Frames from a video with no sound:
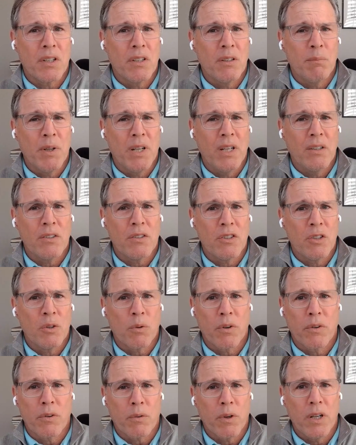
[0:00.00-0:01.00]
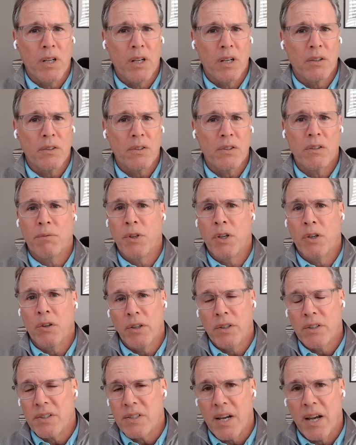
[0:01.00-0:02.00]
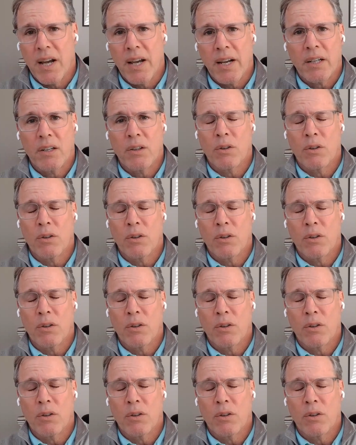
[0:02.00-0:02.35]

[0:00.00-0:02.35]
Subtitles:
going to be in 2 or 3 years if you're in tech